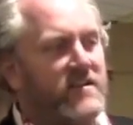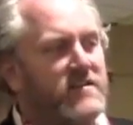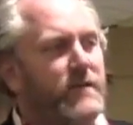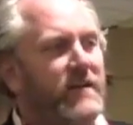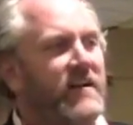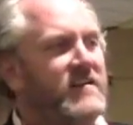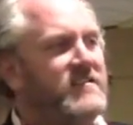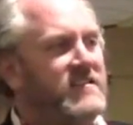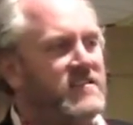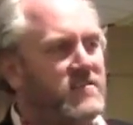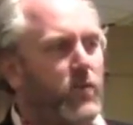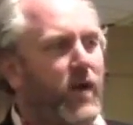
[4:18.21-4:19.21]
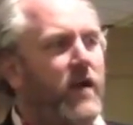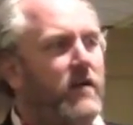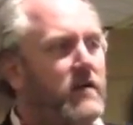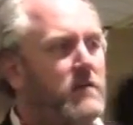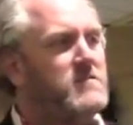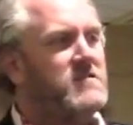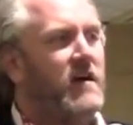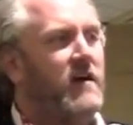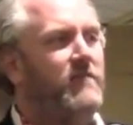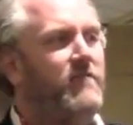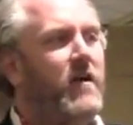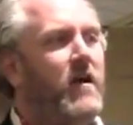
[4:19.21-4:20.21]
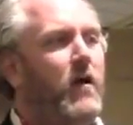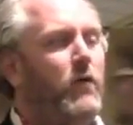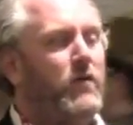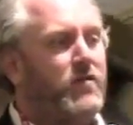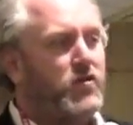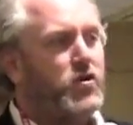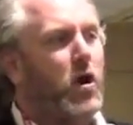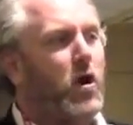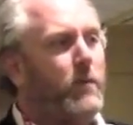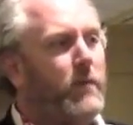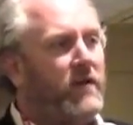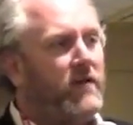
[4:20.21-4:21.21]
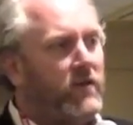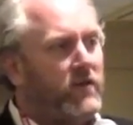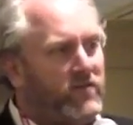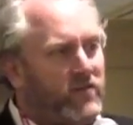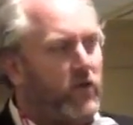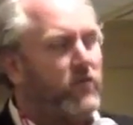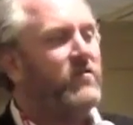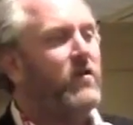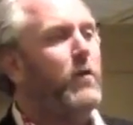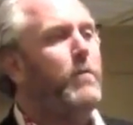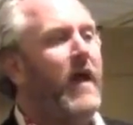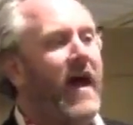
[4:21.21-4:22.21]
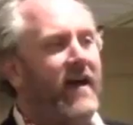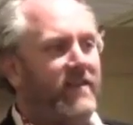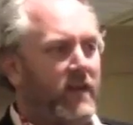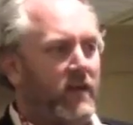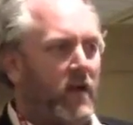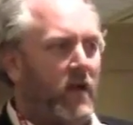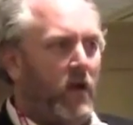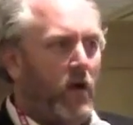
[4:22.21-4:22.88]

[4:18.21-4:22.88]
It's because he surrounded himself with charming, sociopathic,